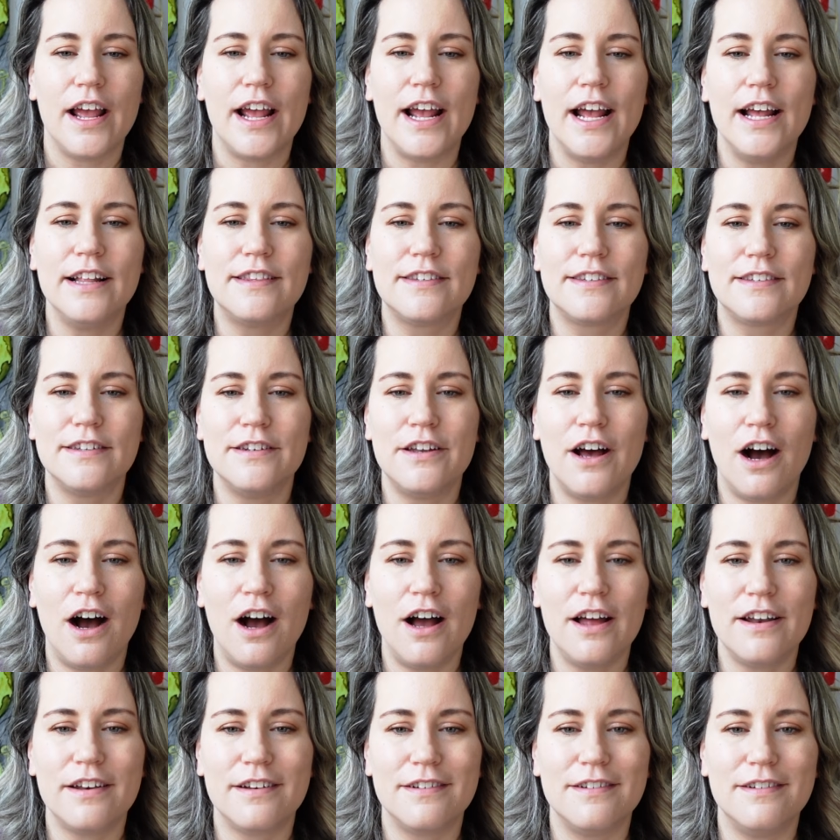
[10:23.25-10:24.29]
It's
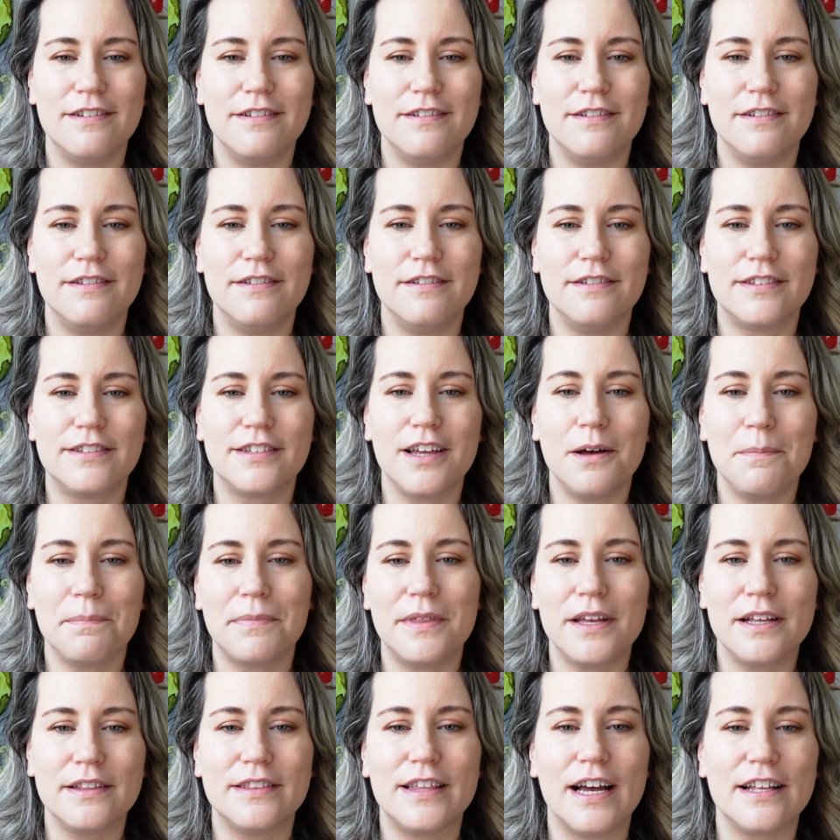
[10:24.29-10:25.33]
not
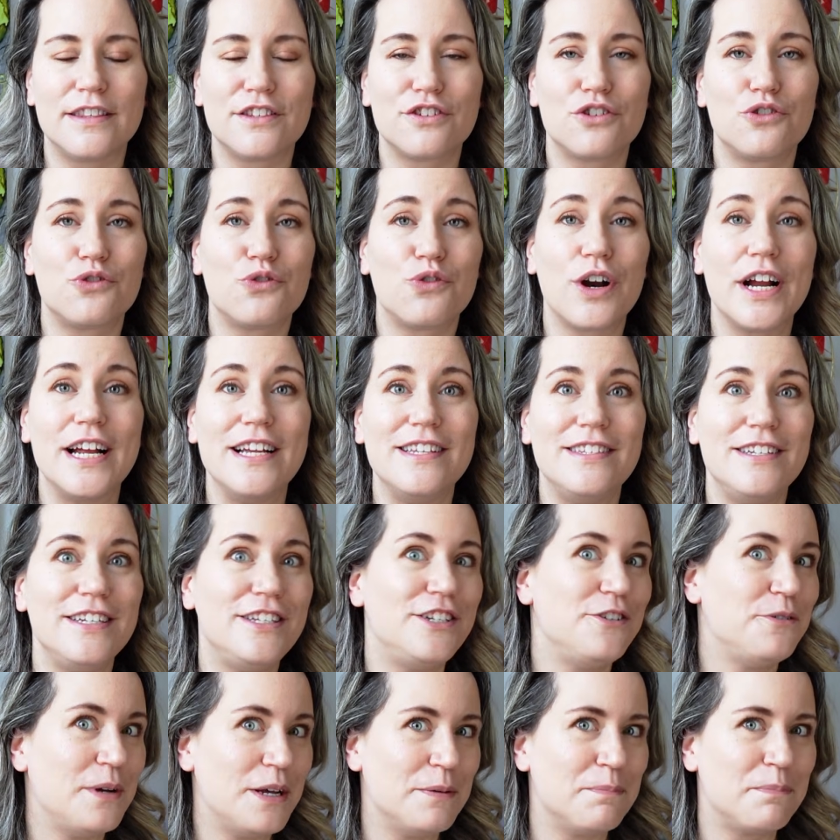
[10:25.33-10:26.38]
something that's crazy
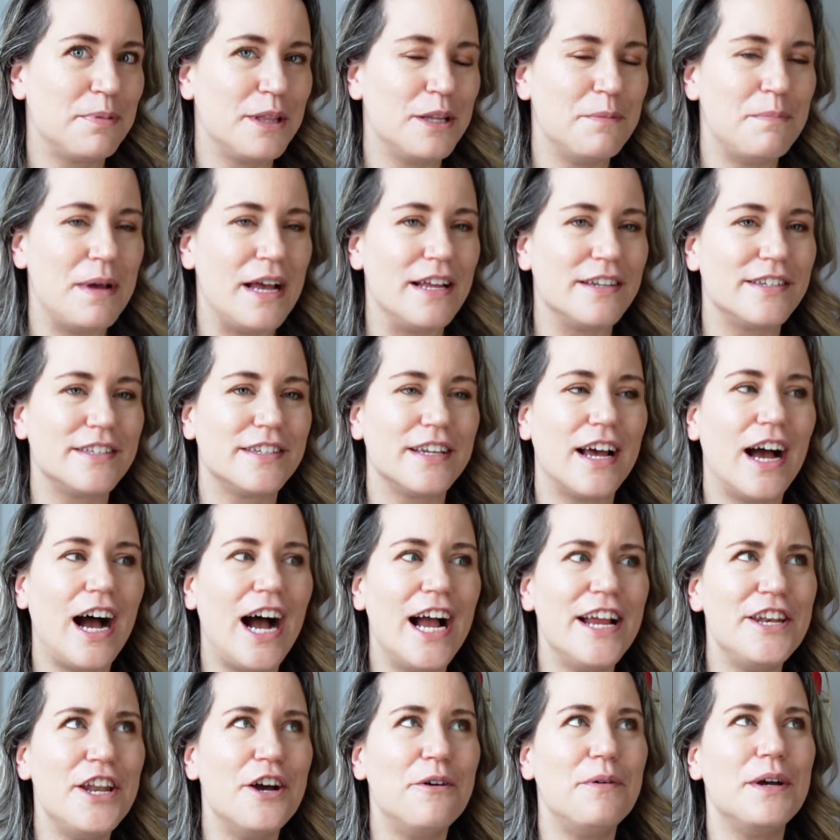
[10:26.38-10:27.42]
to implement.
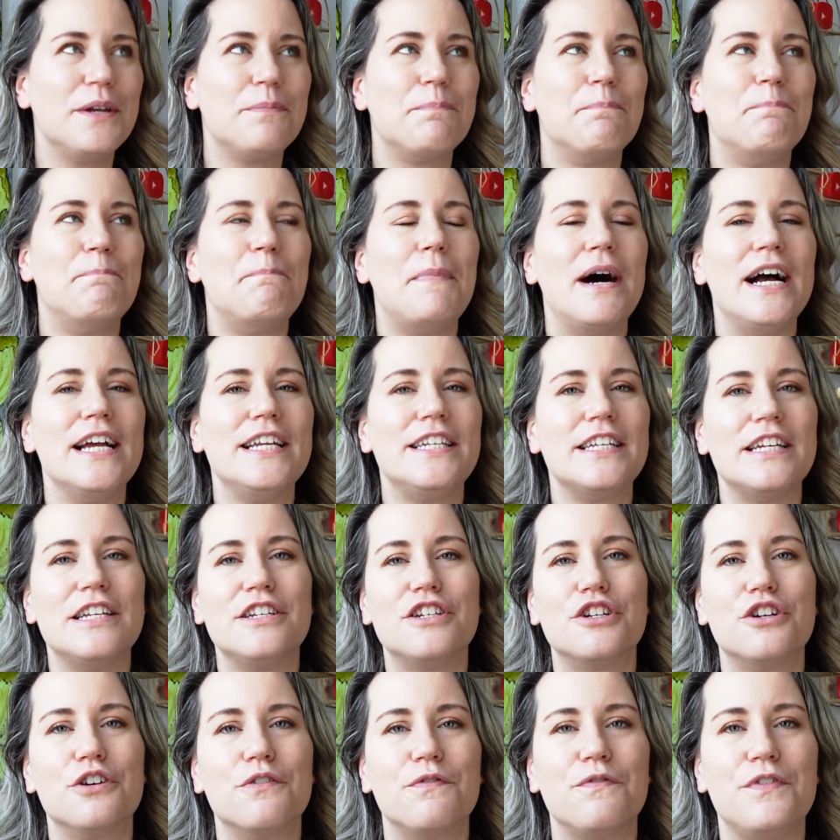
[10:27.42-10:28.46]
I know it might
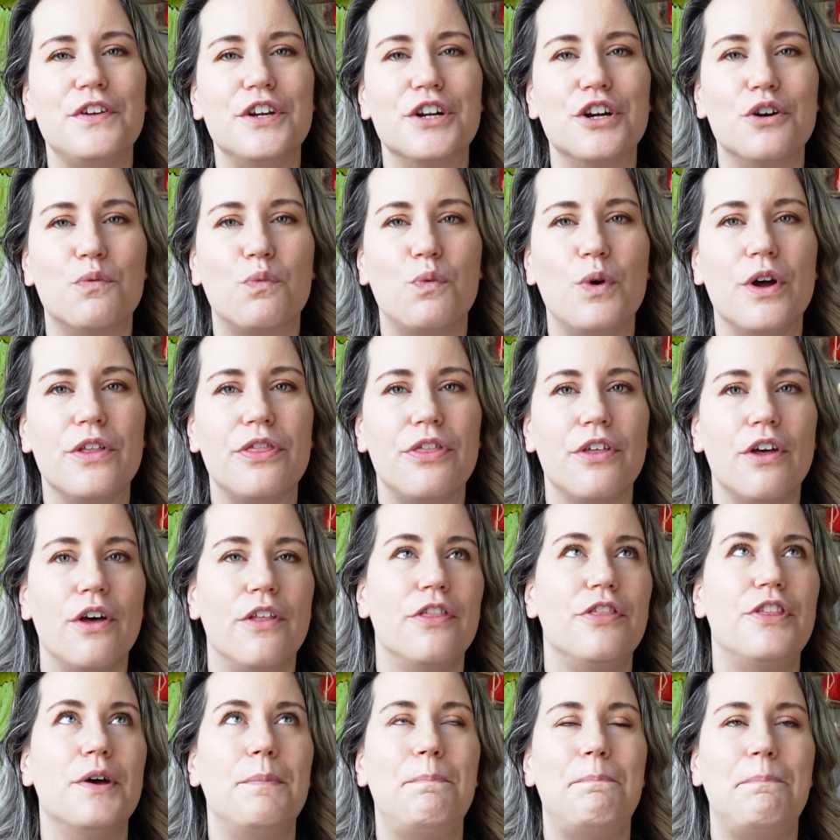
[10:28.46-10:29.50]
interfere with
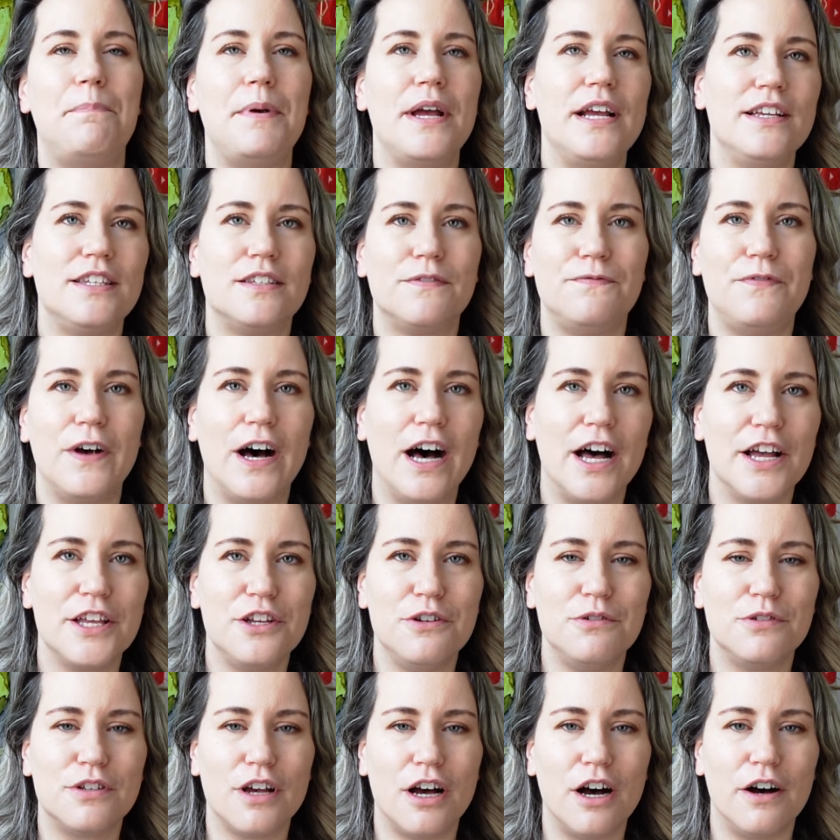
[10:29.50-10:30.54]
the base
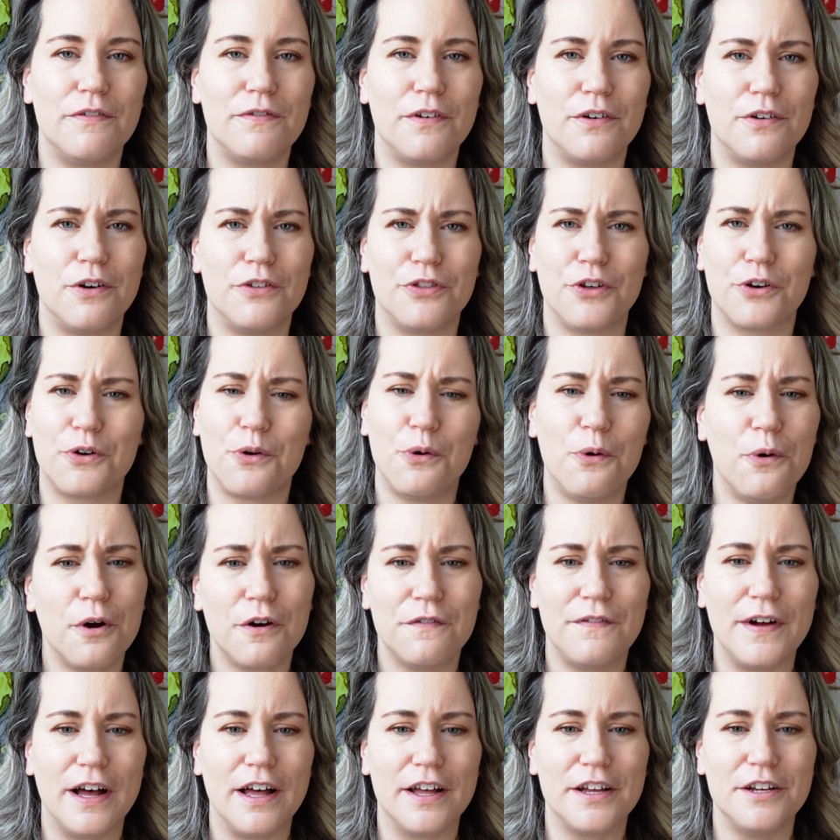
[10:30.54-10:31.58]
values of the core
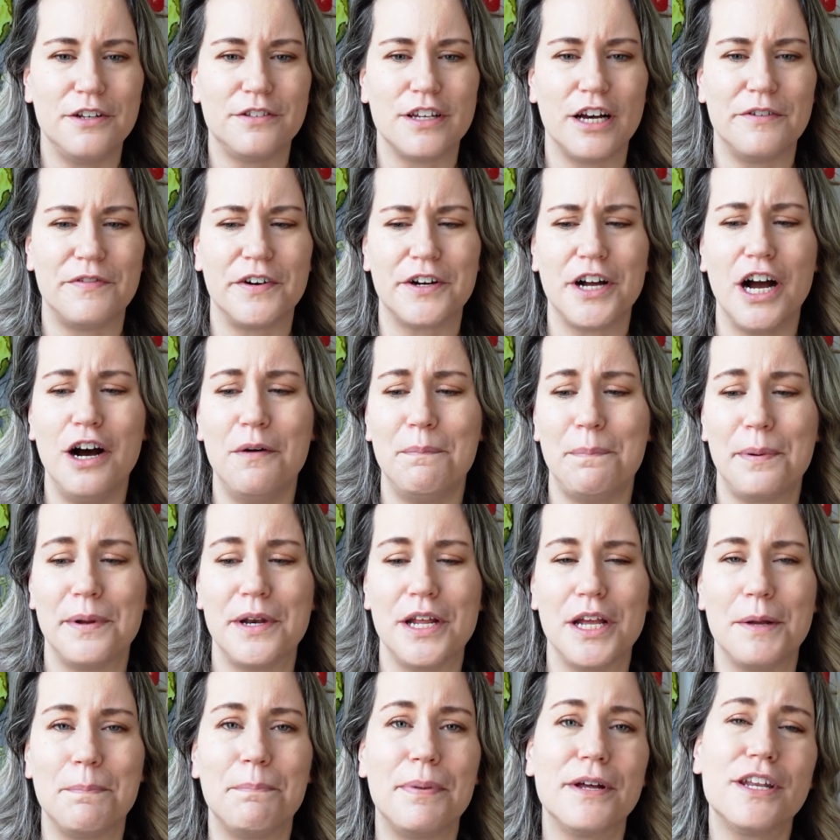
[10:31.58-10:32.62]
values of a
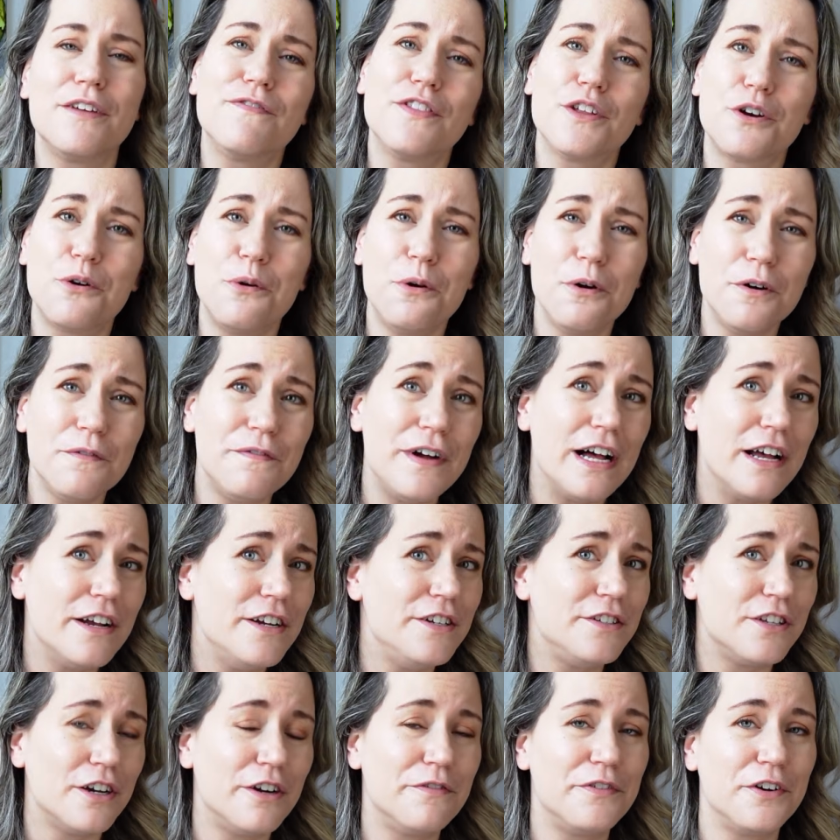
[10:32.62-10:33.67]
company, but if the core
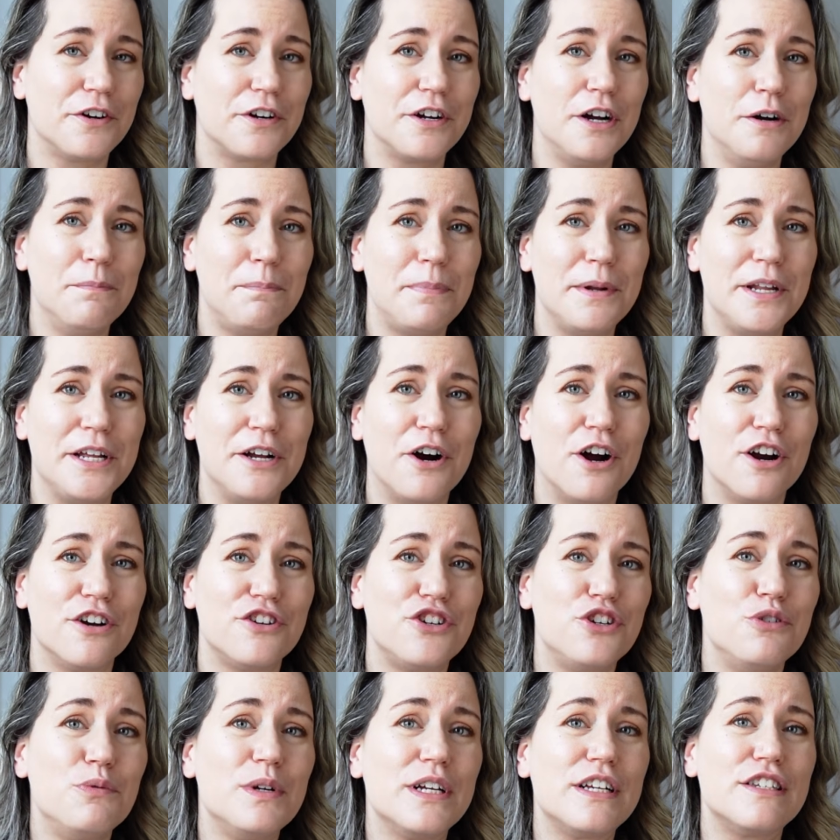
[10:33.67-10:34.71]
values of your company are
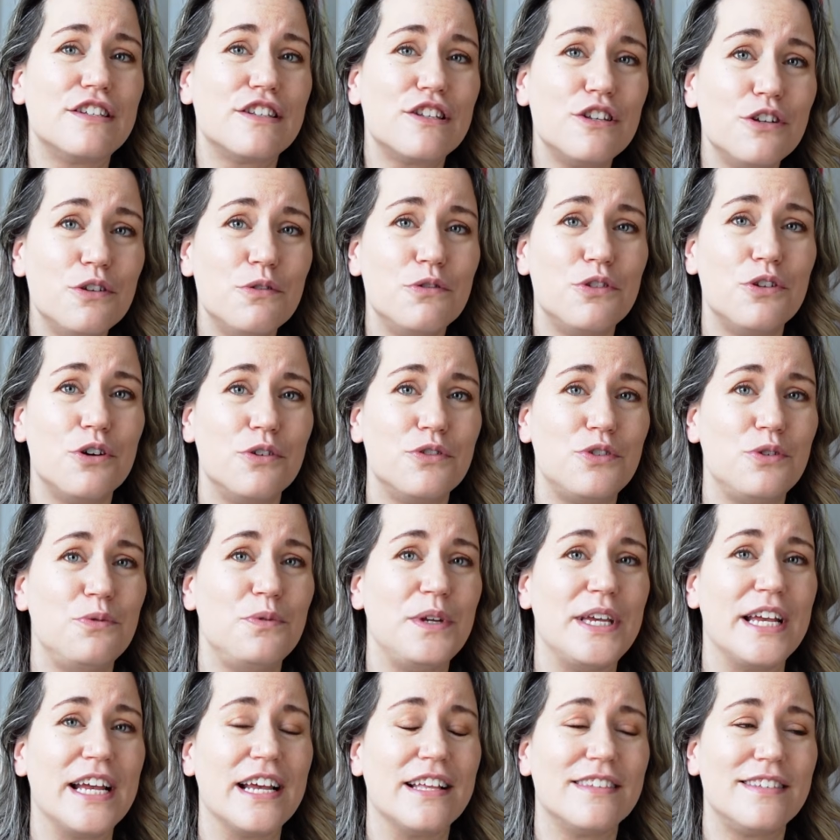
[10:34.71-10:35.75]
to exclude those who
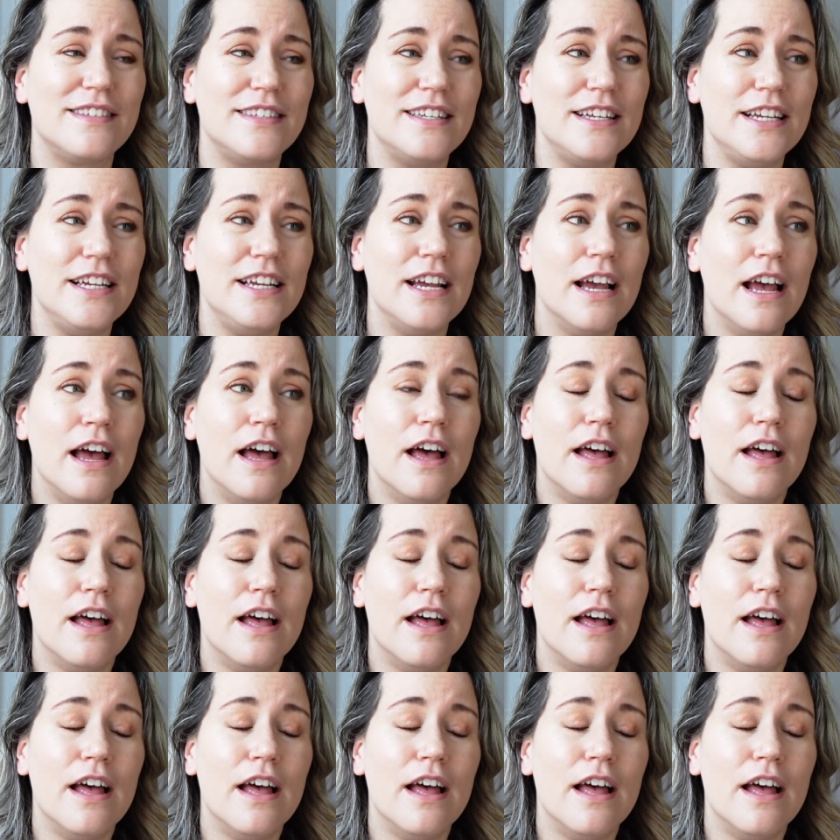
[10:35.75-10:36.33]
can't see,